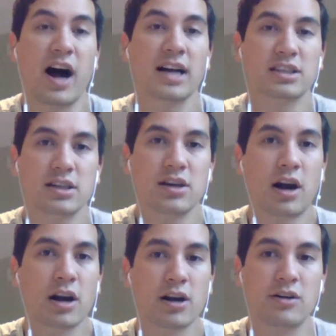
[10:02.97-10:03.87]
Austin
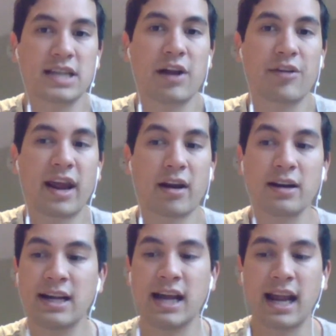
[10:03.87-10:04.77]
Carr goes out
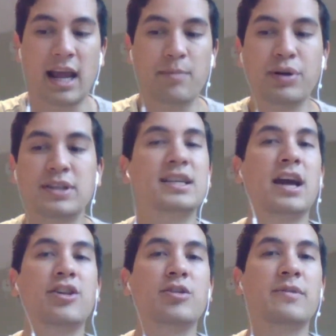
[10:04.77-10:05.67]
there and puts
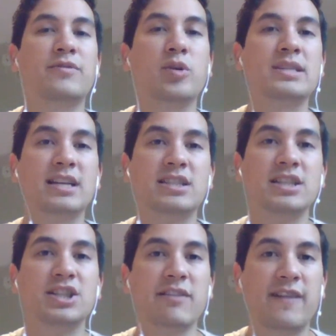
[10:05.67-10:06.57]
together a performance like
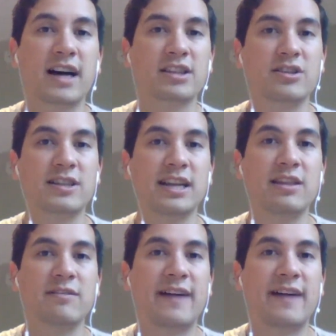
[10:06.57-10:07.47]
DJ Foster did in
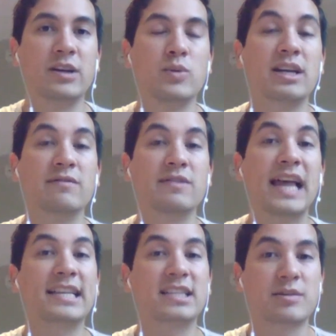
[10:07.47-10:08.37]
the final week of
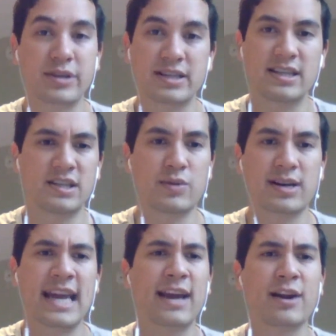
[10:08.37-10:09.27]
last preseason, where
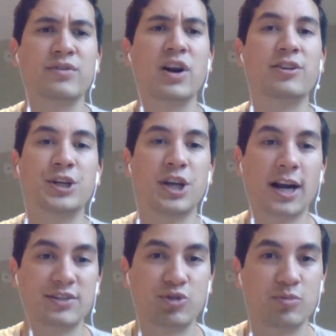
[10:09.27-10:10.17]
he had over 100
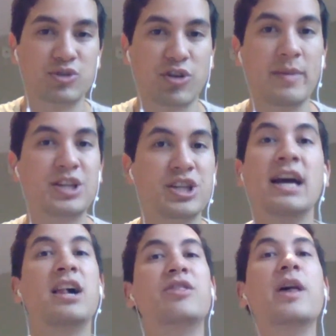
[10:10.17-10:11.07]
yards from scrimmage,
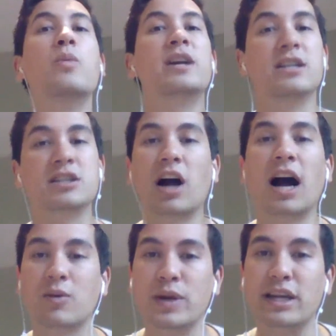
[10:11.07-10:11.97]
then we can
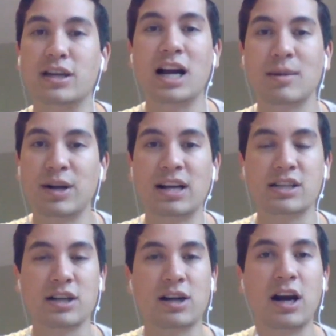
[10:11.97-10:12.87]
talk. We can talk about
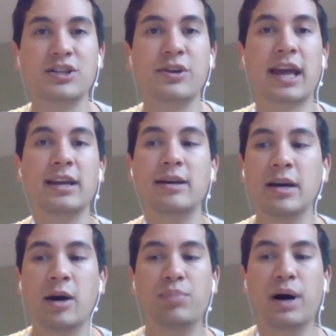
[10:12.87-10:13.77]
Austin Carr doing it.
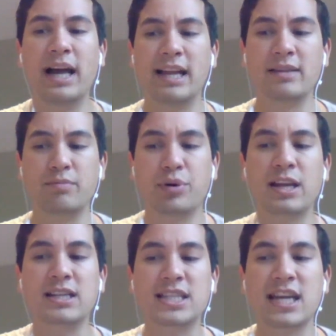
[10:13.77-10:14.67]
But
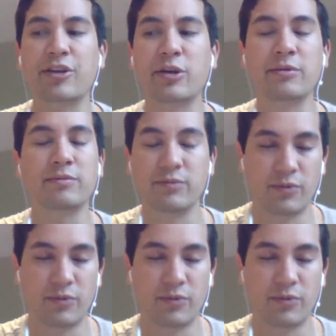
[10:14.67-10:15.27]
putting together